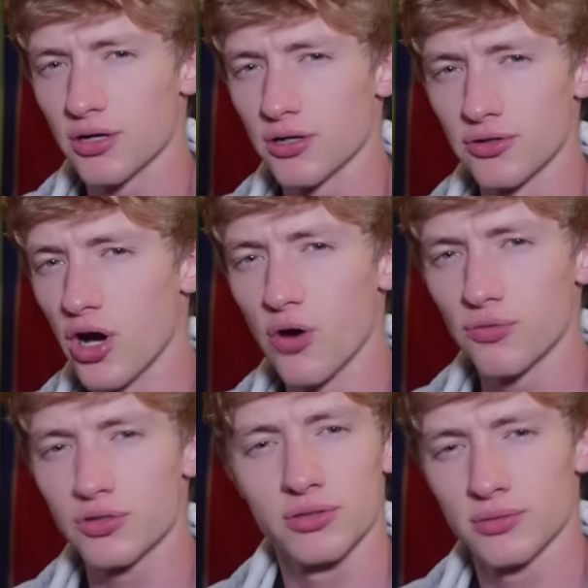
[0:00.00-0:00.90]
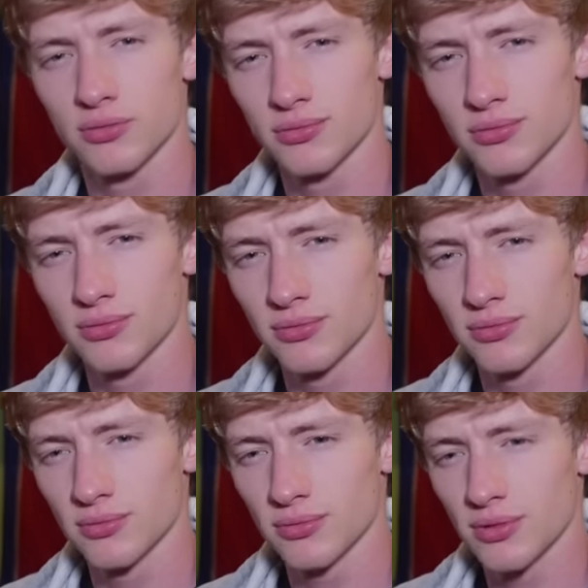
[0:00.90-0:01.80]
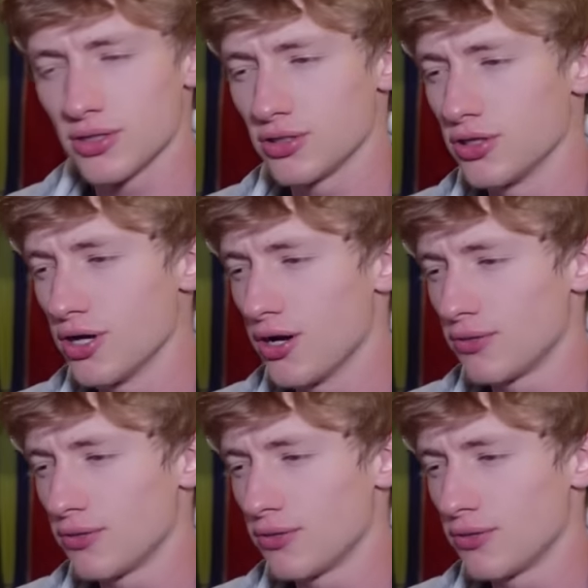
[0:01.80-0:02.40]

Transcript: don't. You know,